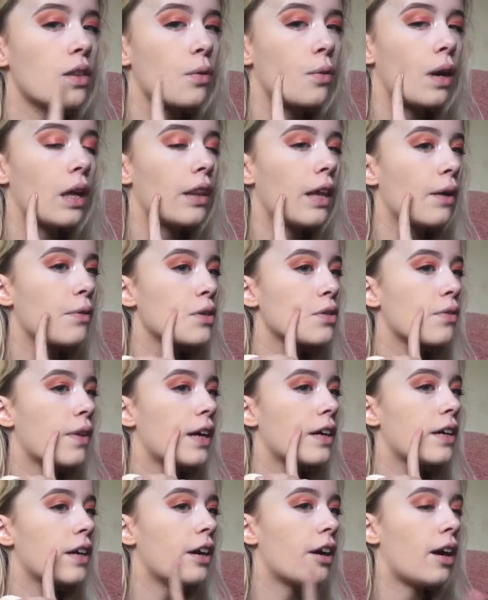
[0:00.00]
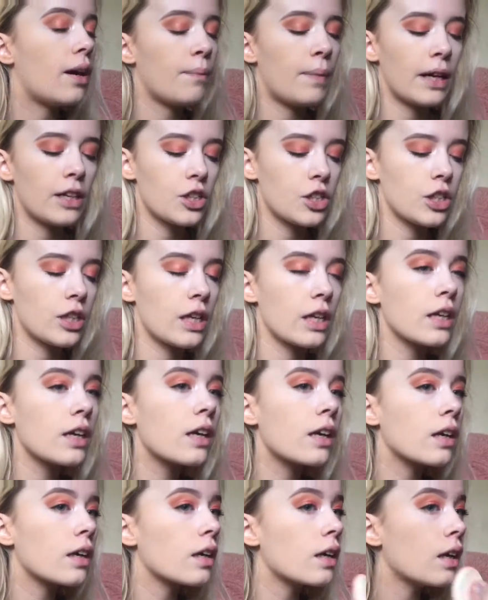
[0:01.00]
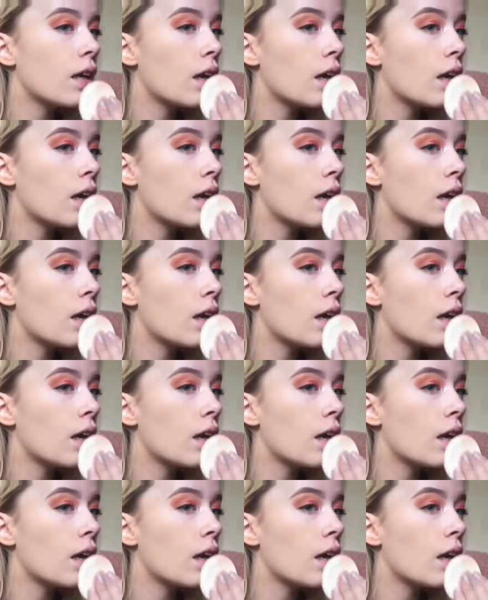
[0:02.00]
the one that was right here on my cheek.